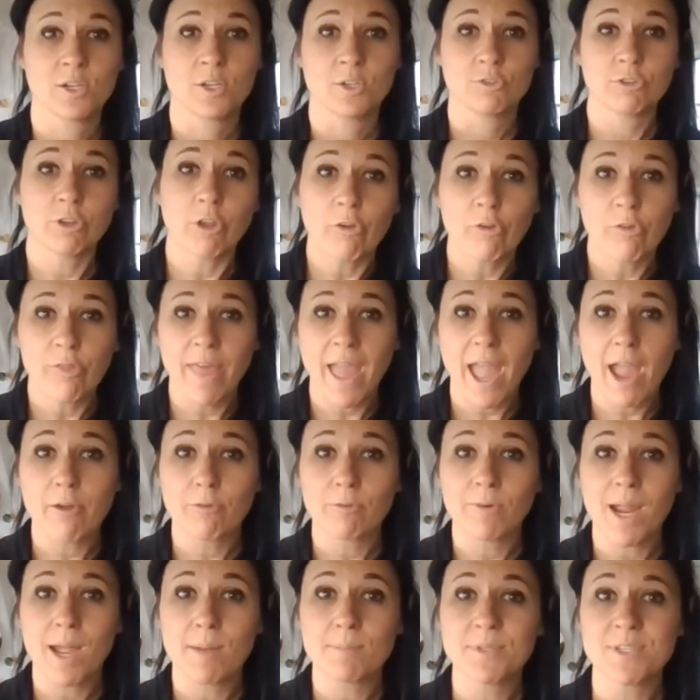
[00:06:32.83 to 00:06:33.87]
So that
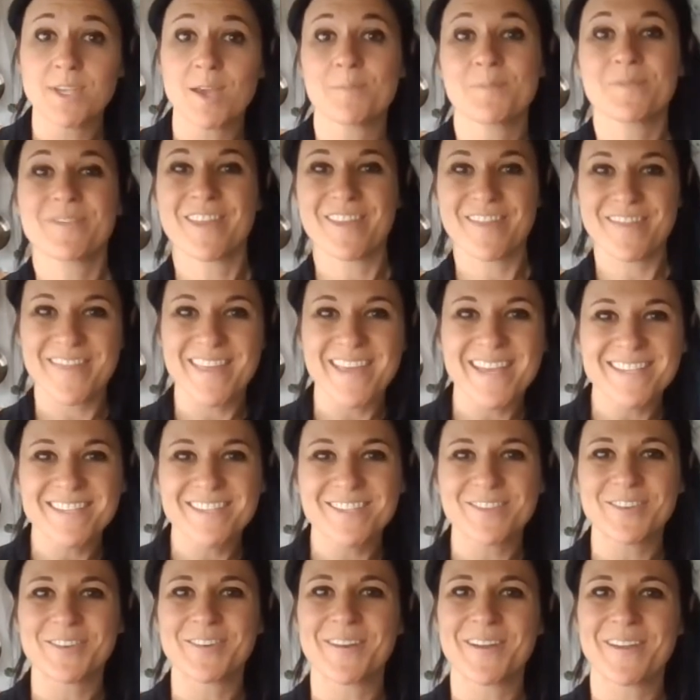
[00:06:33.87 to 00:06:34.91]
wraps up the
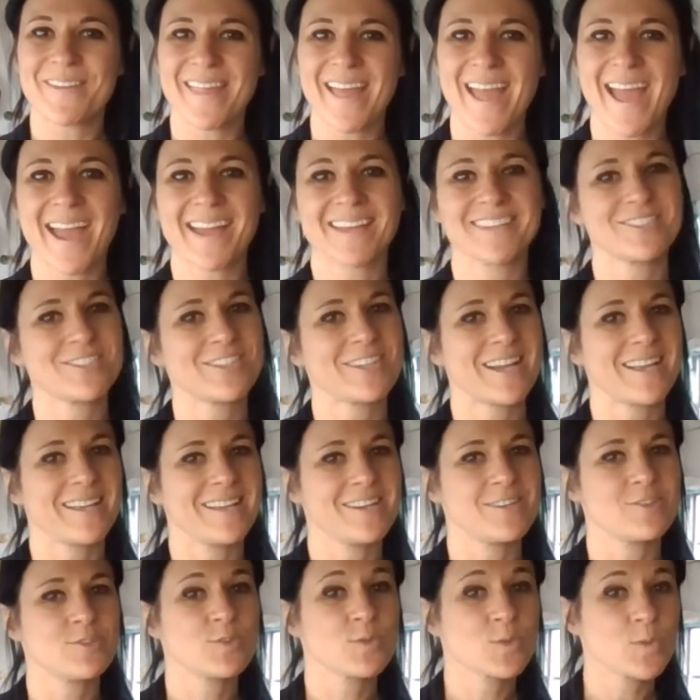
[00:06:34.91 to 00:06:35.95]
This or That
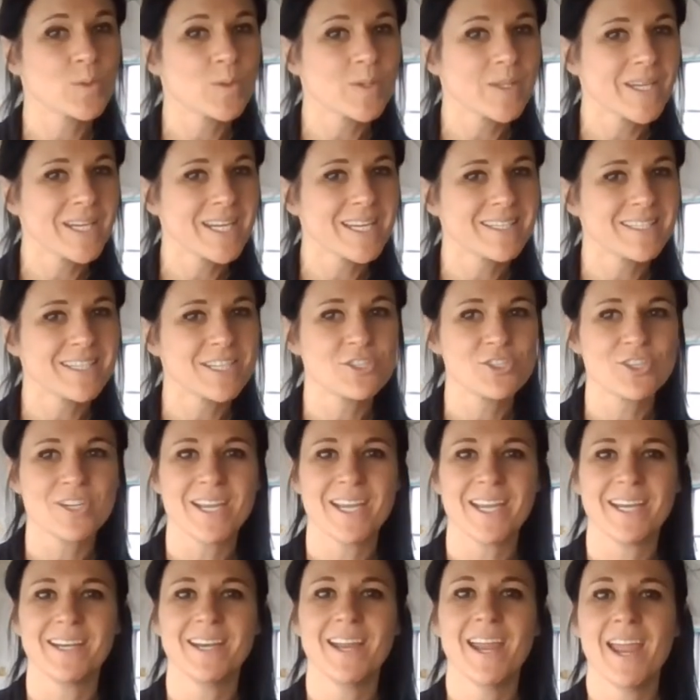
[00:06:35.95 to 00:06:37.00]
Challenge Schoolie
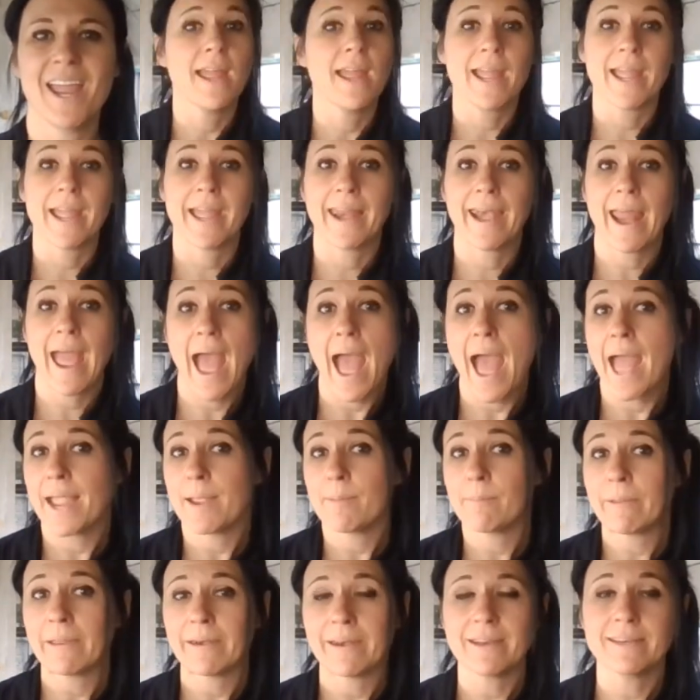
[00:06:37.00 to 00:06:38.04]
edition. And
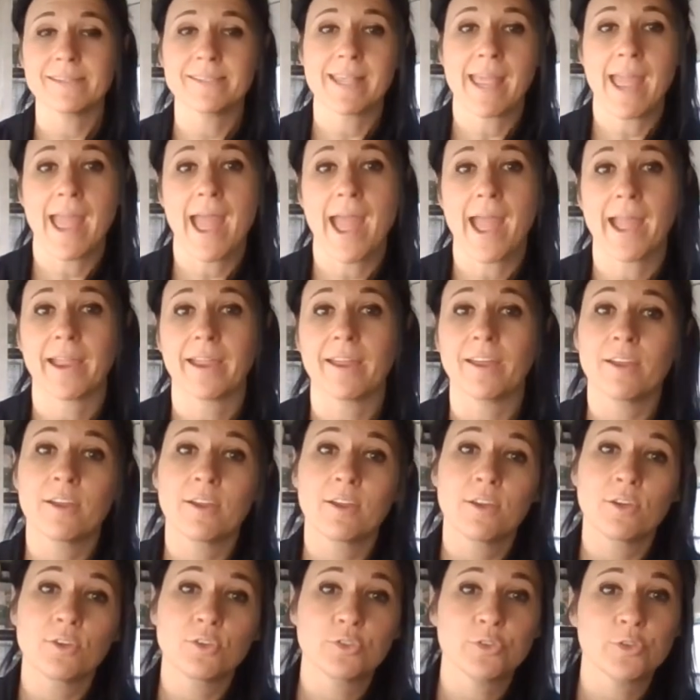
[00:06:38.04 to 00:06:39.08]
I'm going to tag
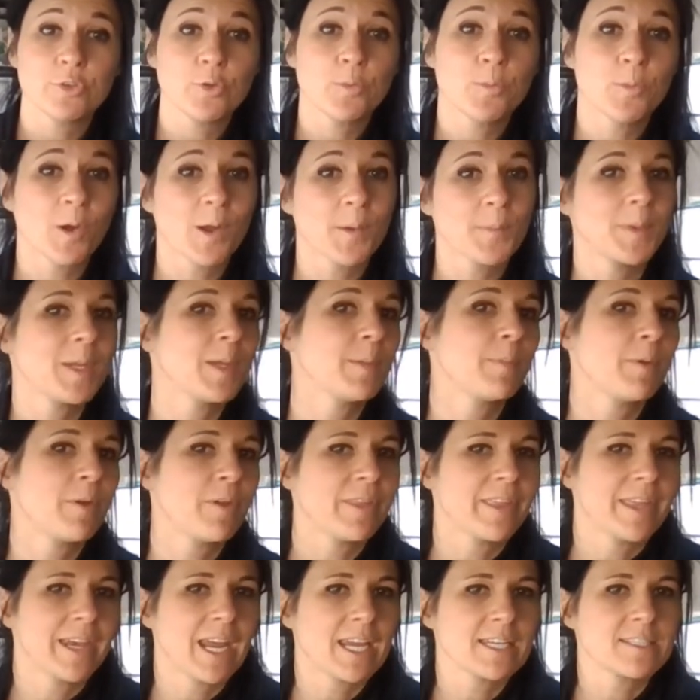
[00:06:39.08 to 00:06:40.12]
2 more
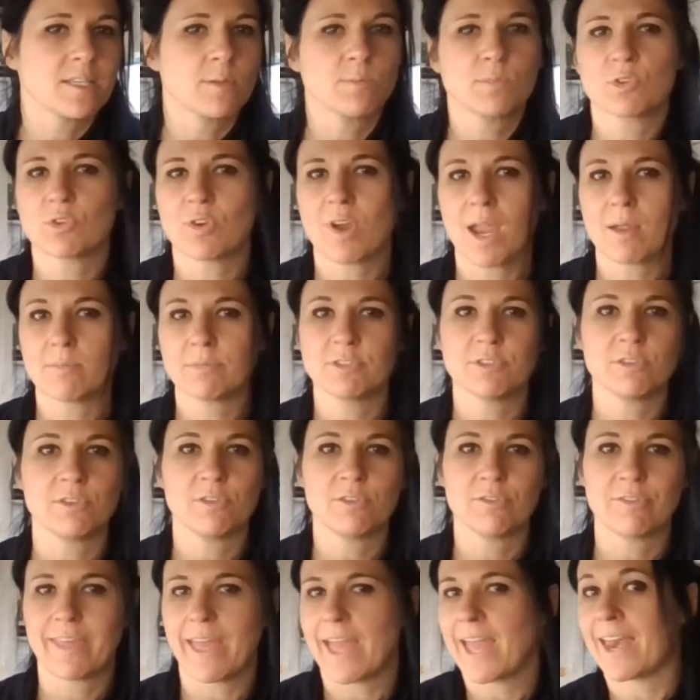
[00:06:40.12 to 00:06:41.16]
people that I subscribe
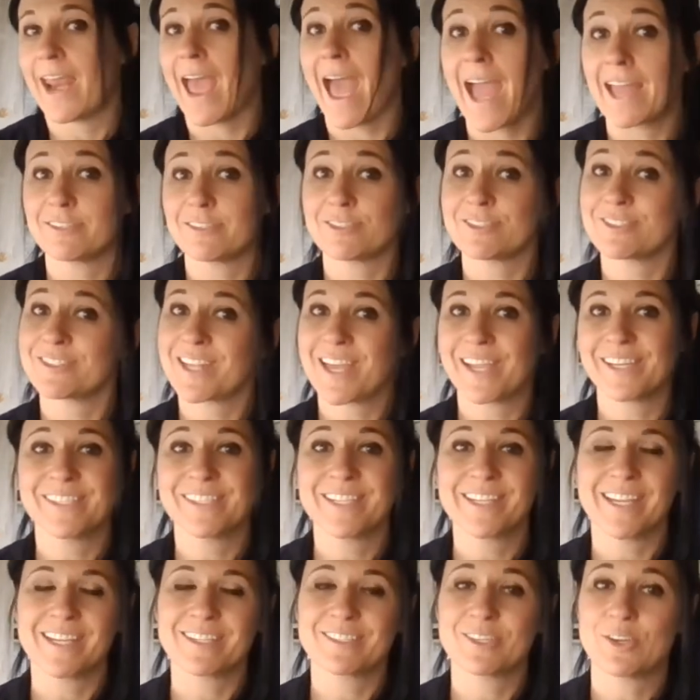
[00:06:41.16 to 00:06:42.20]
to that I just like
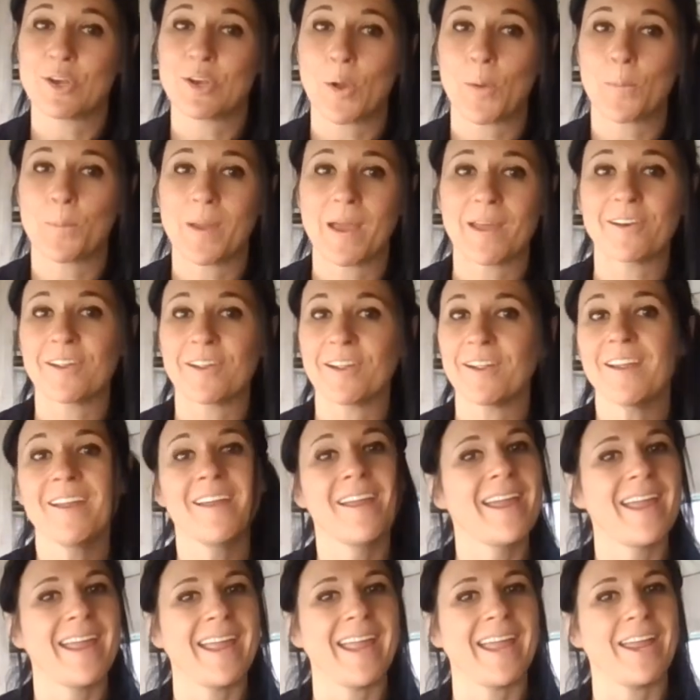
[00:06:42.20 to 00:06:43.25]
to get to know better
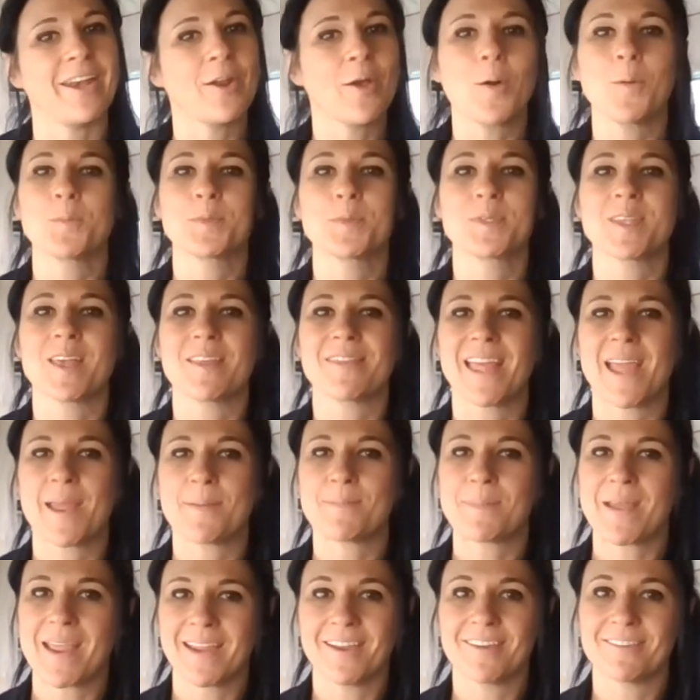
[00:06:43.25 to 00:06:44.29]
in hopes that they
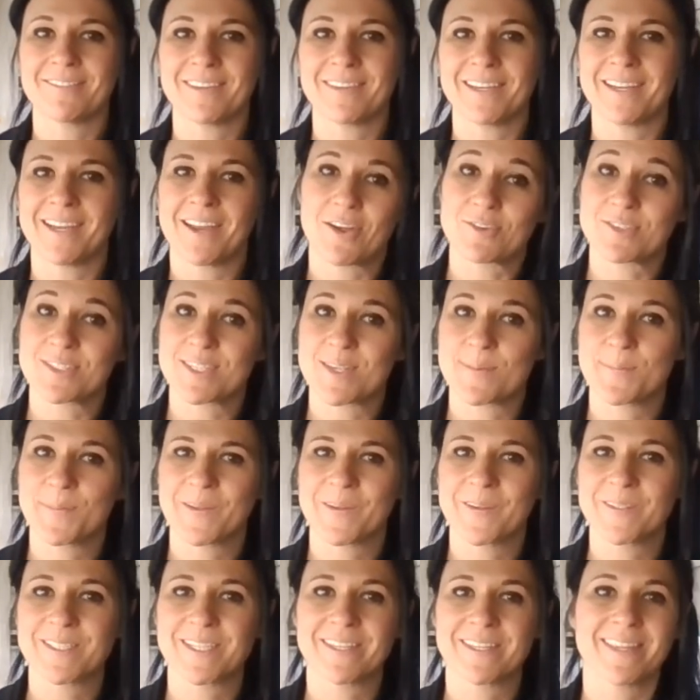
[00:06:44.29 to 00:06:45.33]
make a video
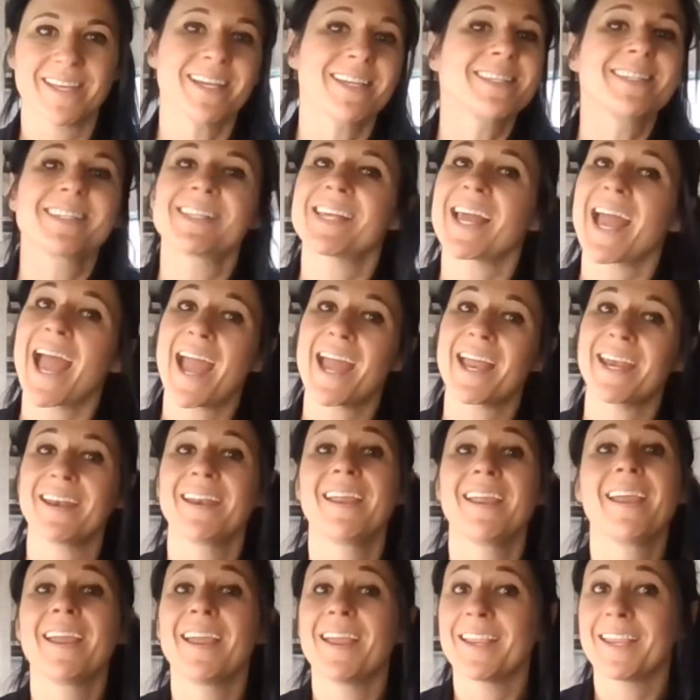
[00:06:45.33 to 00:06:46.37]
similar to this and
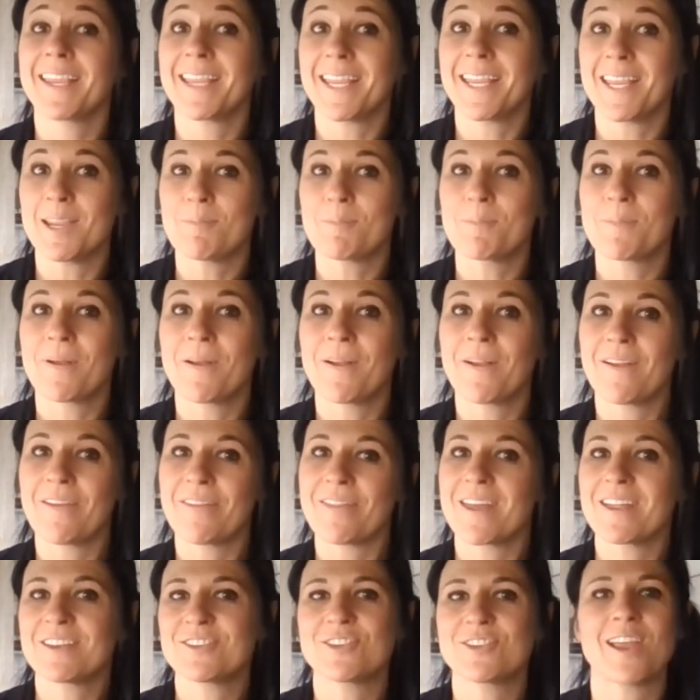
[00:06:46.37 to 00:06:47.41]
keep
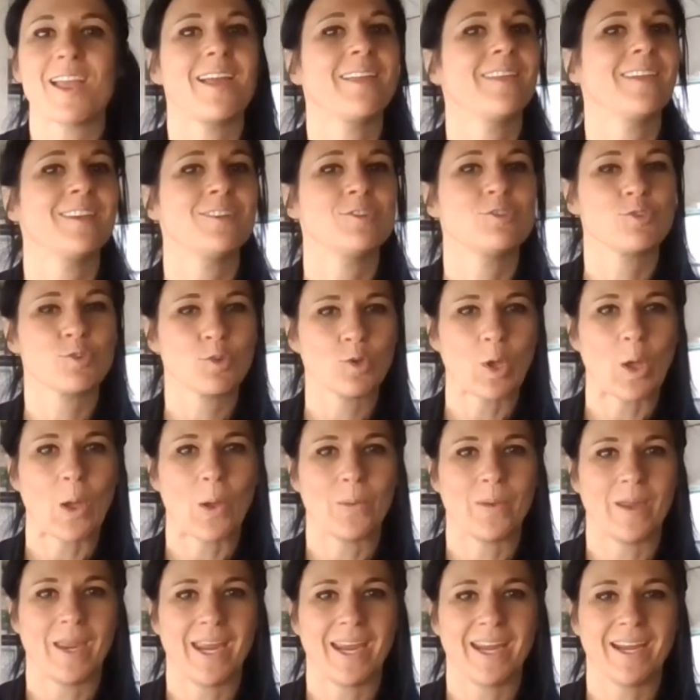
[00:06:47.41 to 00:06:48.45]
the challenge
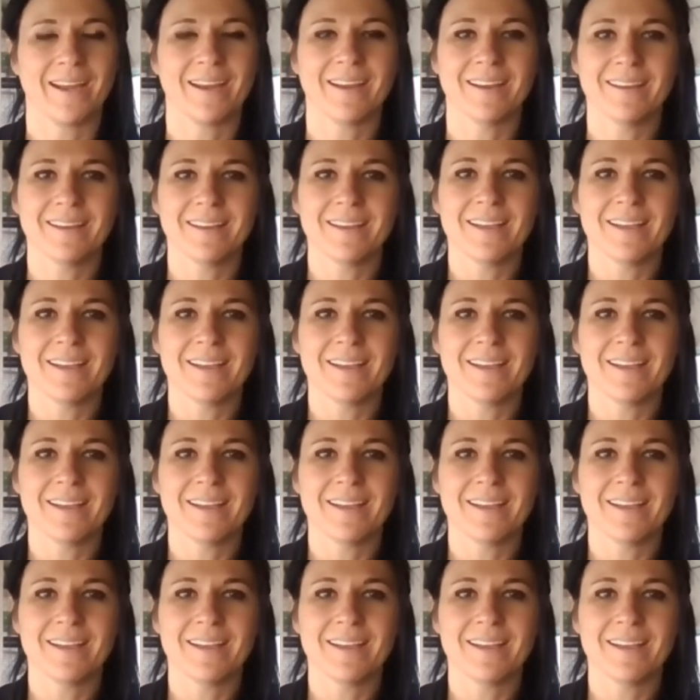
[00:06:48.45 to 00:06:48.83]
going.